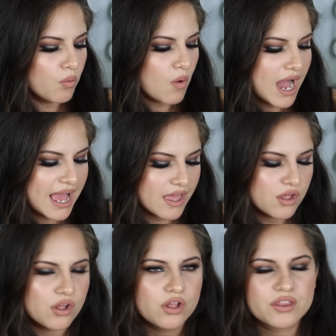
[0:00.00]

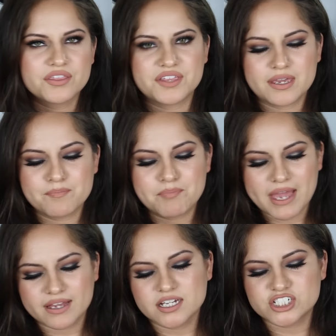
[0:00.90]
while the
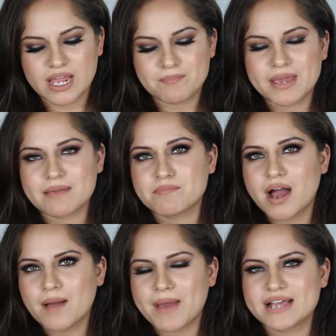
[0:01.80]
Becca Champagne
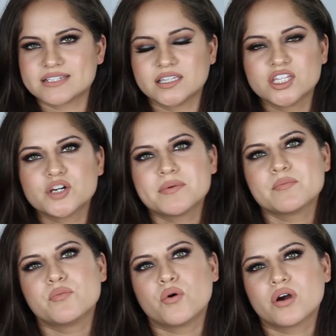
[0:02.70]
Pop has a little
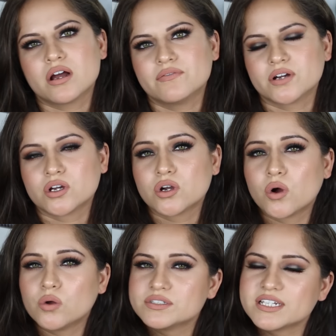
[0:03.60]
bit more of a
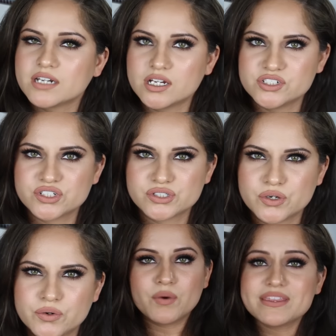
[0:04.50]
golden
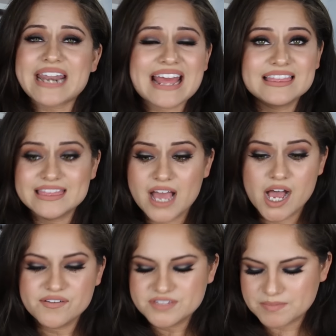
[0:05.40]
undertone. One that I
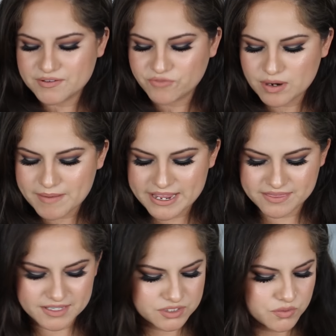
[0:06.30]
loved before
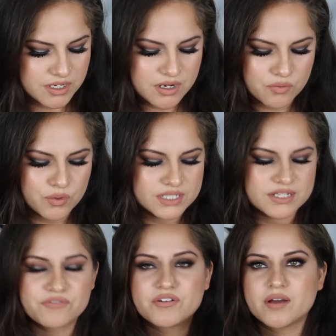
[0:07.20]
buying this one was
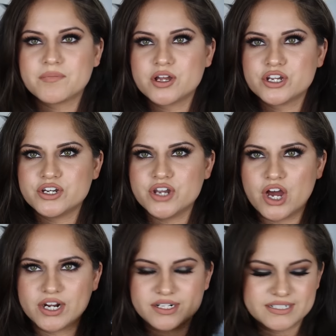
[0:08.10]
from
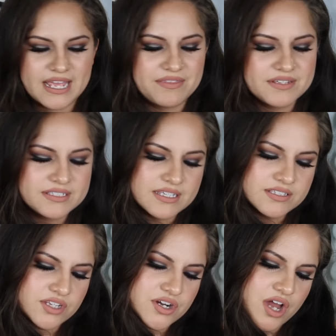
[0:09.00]
NARS, and this
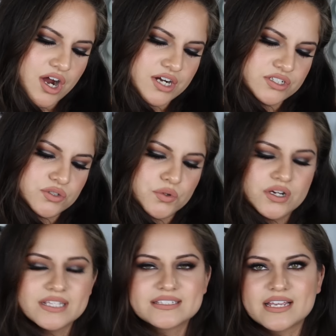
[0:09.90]
is the NARS
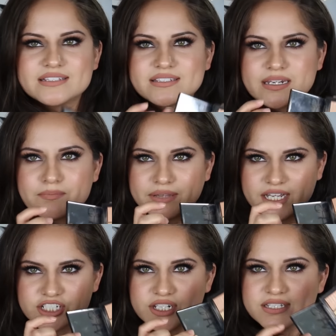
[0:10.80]
Dual Intensity
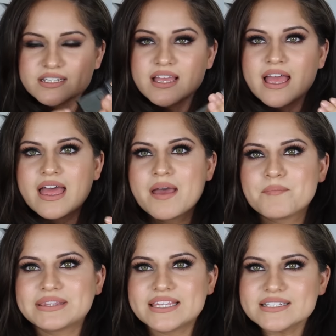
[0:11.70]
Blushes,
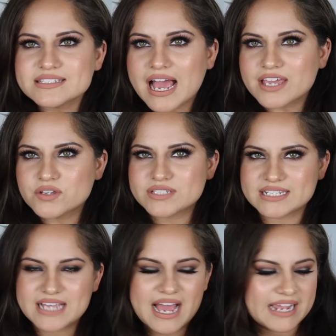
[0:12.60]
but this I use
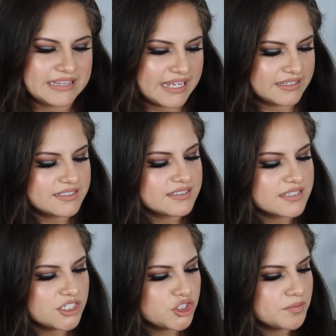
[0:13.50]
as a highlight. This
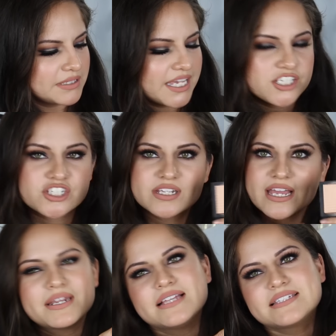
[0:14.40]
is in Jubilation,
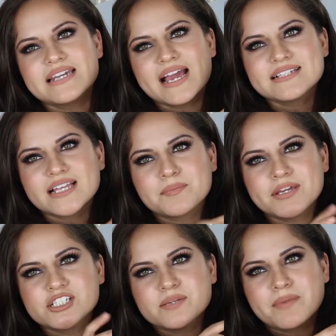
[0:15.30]
but it's a nice like
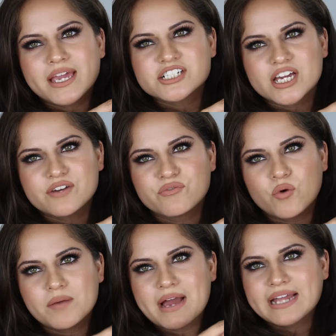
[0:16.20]
peachy beige kind of
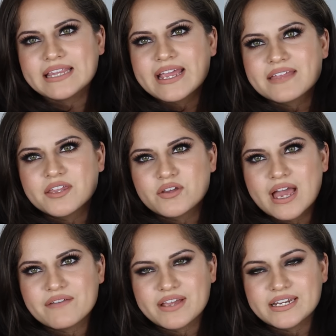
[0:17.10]
warm highlight, and then you
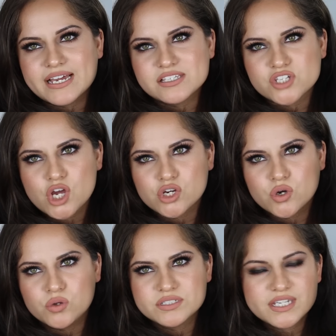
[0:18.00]
have a nice
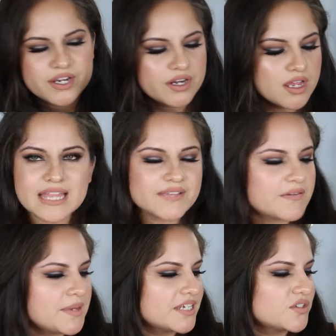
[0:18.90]
gold here. I love
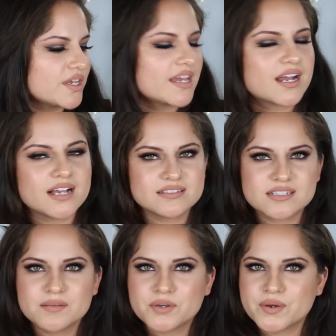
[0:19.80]
it because you can
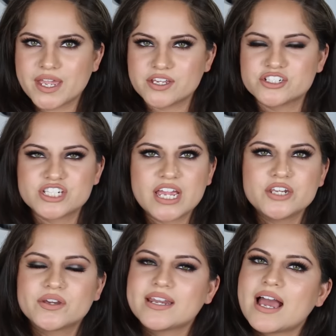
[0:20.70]
custom create your
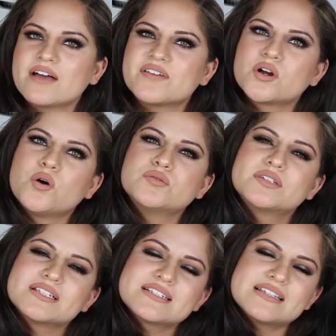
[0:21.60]
shade. You can have a gold
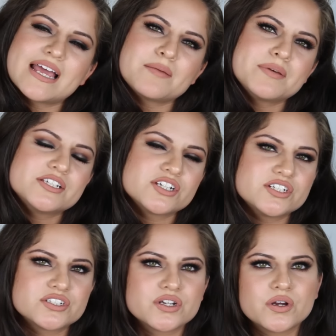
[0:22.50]
with a slight peach
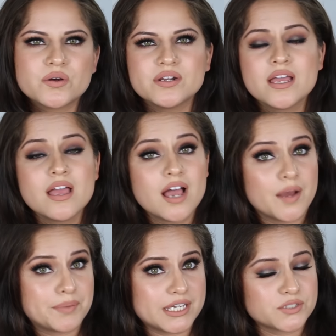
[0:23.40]
undertone,
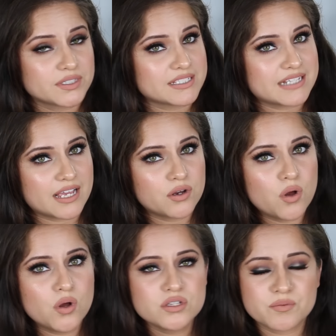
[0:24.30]
a peach with a slight
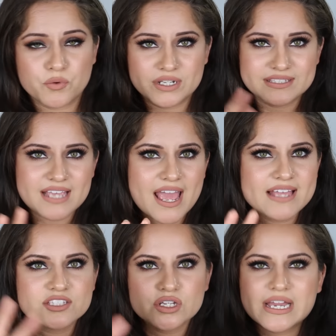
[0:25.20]
gold, or more
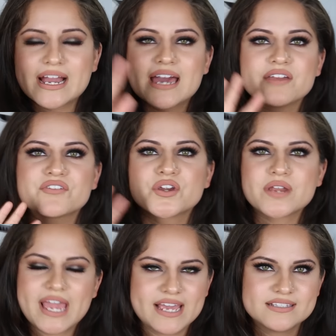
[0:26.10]
intense. You can kind of
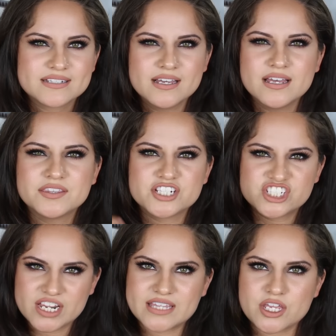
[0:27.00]
create the
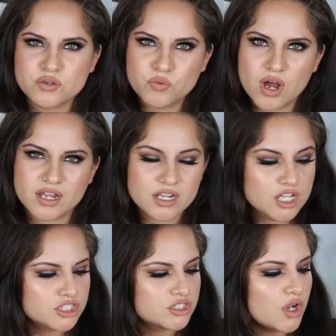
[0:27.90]
shade that you want.
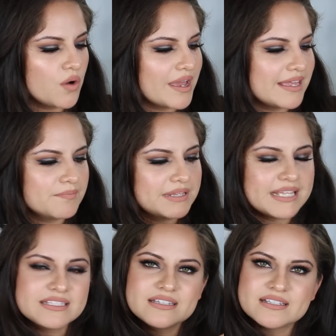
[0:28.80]
So in
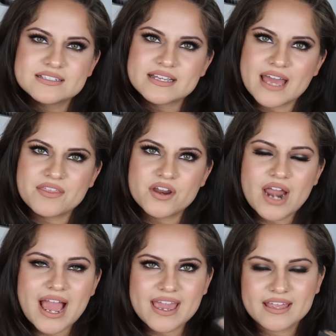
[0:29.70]
blending these together,
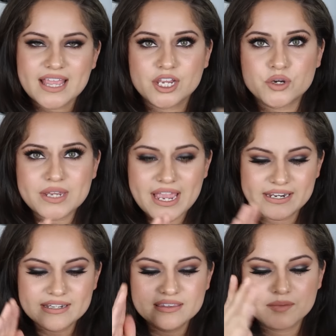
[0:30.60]
I like
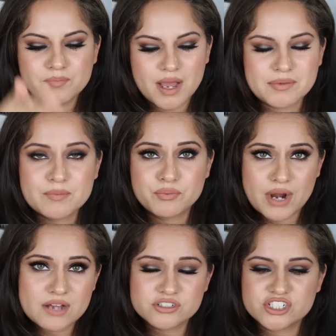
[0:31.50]
created the Bobbi
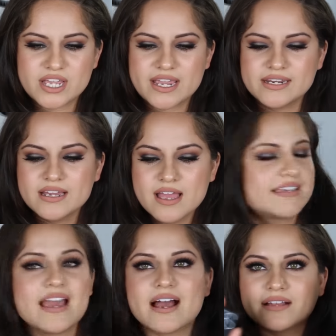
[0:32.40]
Brown shade.
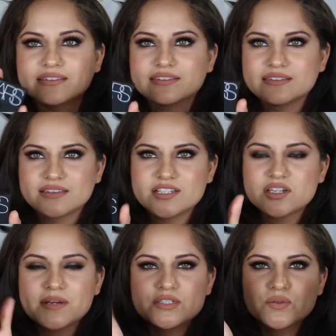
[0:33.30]
Yeah, these
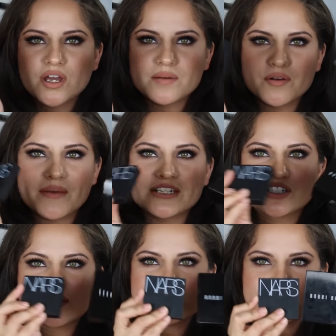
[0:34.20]
are my two honorable
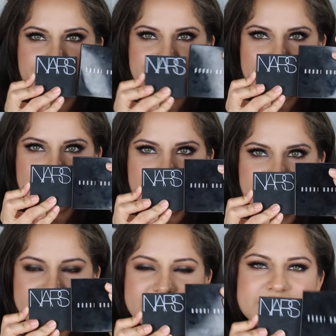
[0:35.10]
mentions. I
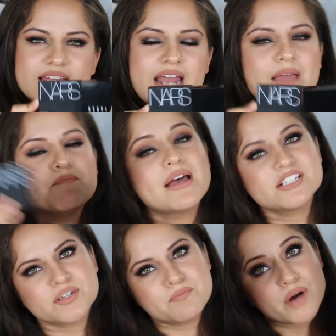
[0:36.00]
love these, and I
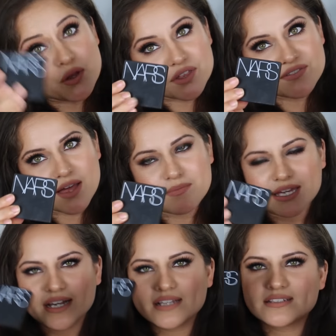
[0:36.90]
mentioned both of them
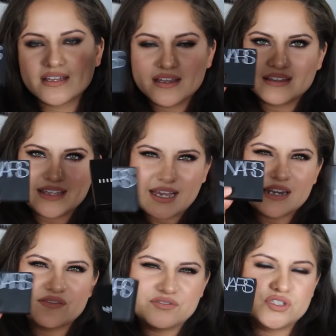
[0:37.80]
because they
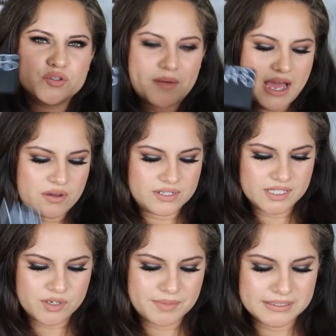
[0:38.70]
kind of dupe out a
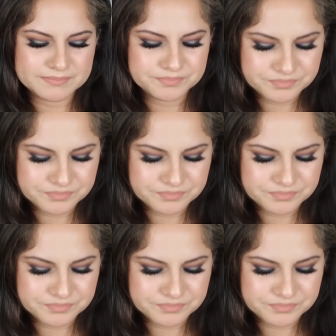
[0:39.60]
little bit.